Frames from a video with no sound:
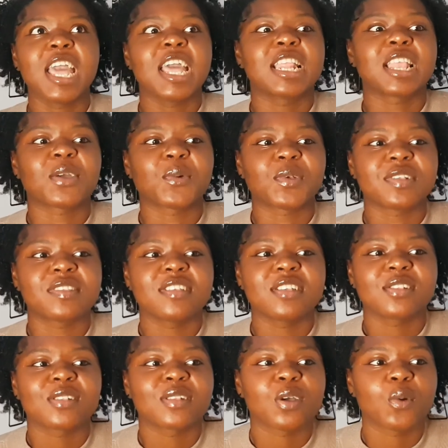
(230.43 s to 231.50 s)
there was
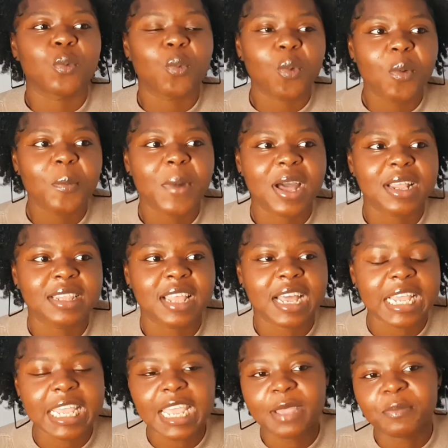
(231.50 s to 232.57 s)
this woman
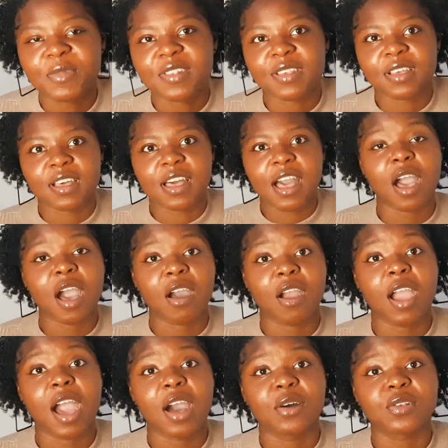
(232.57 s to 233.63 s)
that came to our
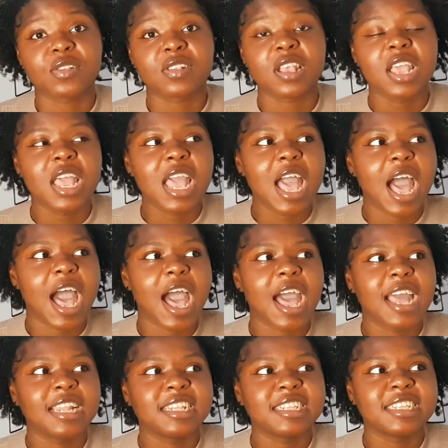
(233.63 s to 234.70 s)
house,
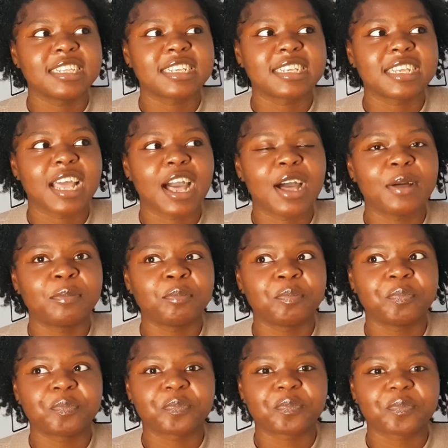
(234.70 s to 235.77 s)
and
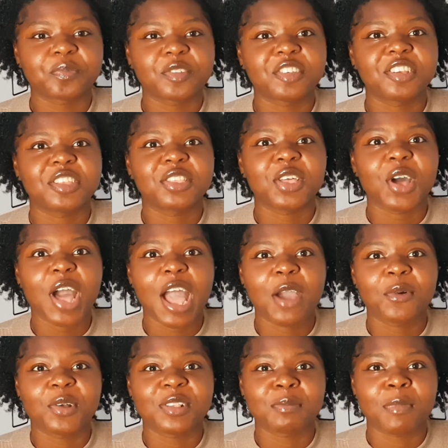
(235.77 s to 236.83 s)
she thought I
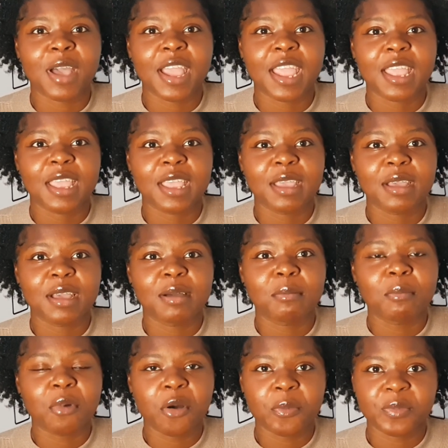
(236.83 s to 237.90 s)
was my
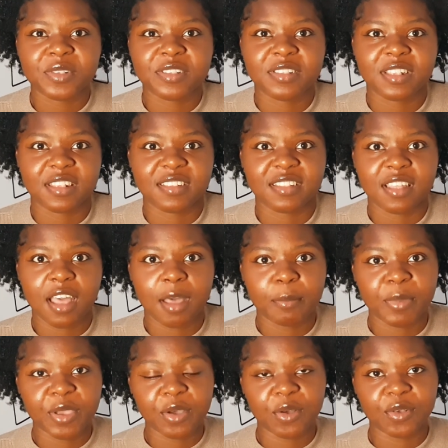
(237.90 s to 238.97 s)
mom's sister
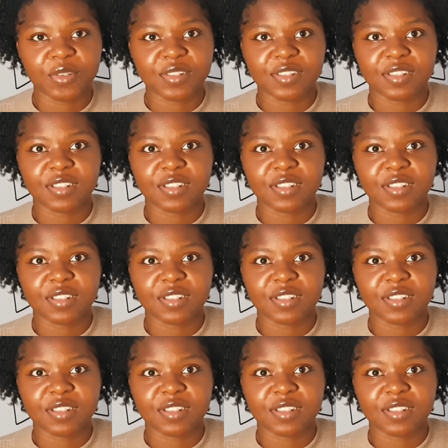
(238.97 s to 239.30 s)
because